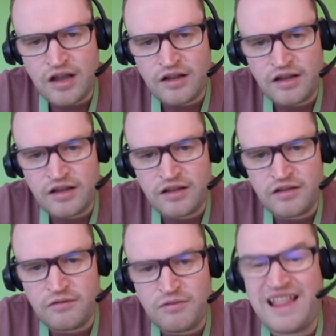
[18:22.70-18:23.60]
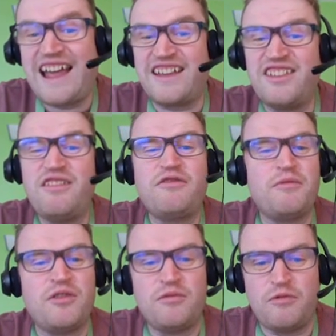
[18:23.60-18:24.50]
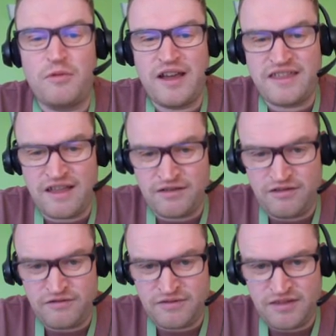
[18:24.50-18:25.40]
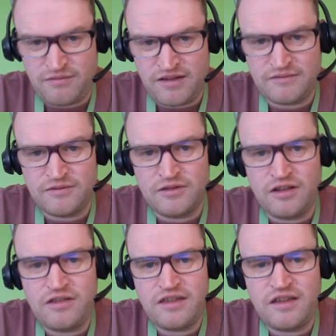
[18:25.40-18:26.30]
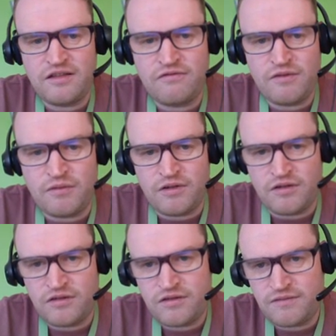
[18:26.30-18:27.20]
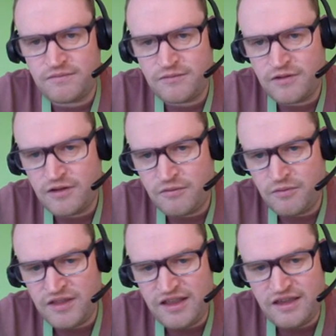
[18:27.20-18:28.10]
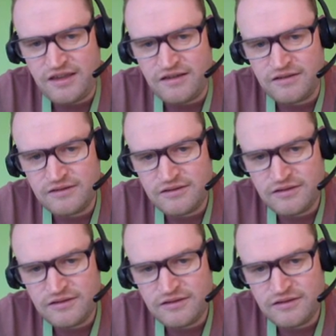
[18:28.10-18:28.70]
and I can do it from a number of ways. I'll do it from this way. Loyalty and rewards. Within here,